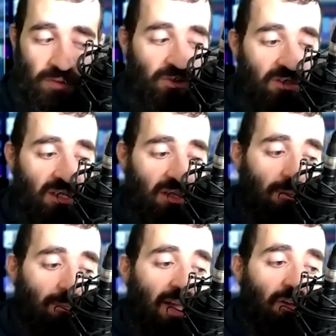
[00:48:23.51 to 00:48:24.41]
If you sit there
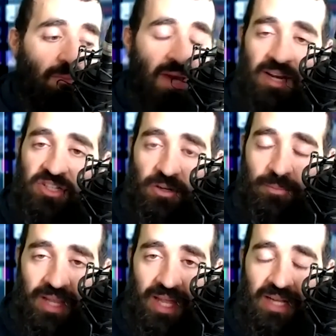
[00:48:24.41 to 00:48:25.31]
and micromanage your
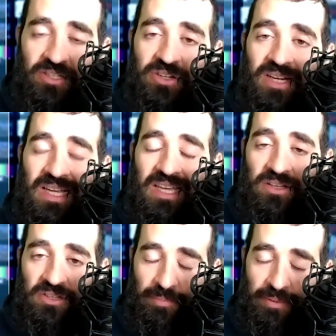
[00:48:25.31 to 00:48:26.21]
plant, you're going to kill
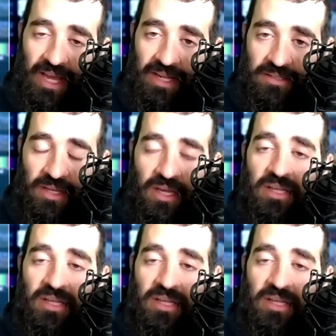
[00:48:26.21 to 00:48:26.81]
your plant.